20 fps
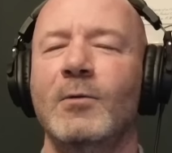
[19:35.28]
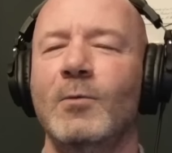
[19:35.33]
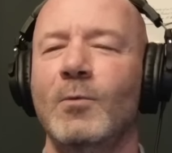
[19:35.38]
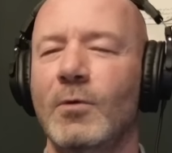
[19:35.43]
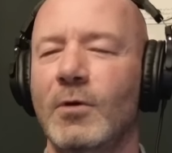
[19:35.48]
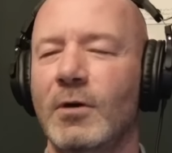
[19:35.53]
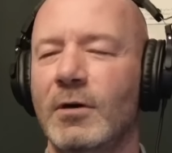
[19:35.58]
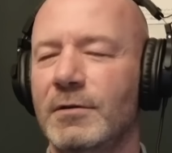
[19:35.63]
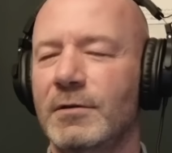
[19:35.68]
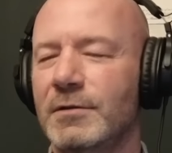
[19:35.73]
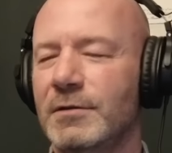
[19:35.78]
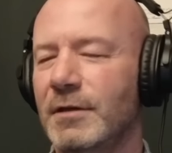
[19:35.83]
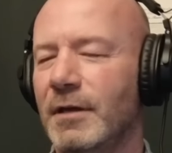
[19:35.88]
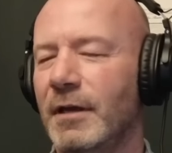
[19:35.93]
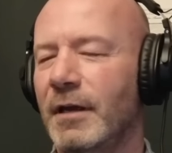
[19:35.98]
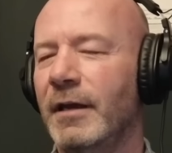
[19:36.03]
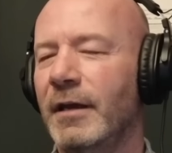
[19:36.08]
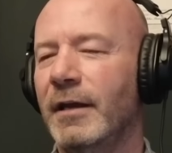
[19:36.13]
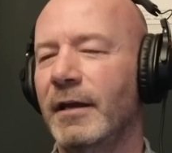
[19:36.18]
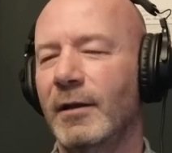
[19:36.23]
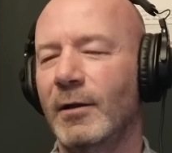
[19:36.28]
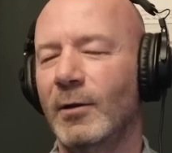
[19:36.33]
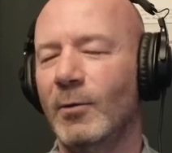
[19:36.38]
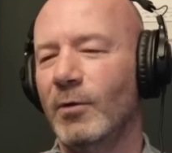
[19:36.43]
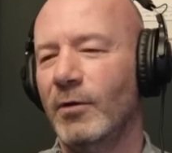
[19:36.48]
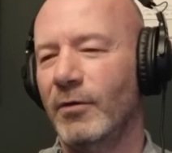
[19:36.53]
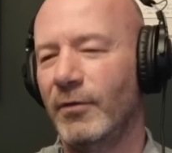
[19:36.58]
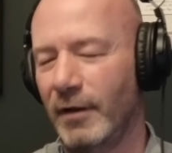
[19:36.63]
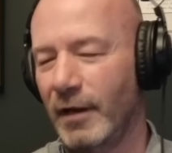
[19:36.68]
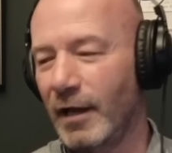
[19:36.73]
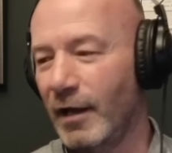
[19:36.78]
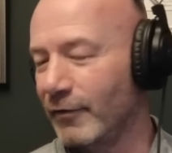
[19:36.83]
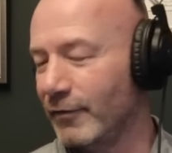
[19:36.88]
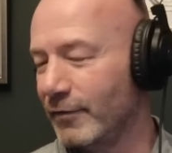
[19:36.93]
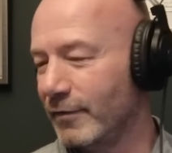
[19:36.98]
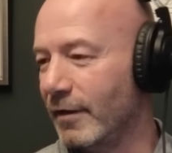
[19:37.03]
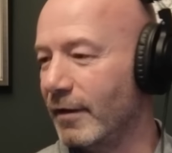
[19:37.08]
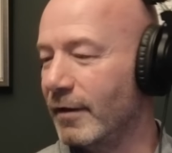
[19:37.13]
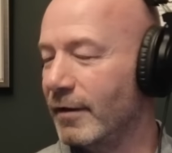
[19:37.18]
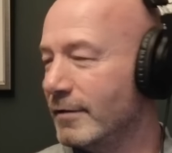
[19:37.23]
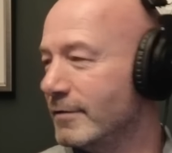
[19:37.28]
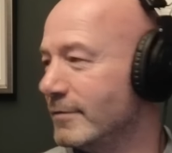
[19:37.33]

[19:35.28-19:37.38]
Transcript: was ill with laughter.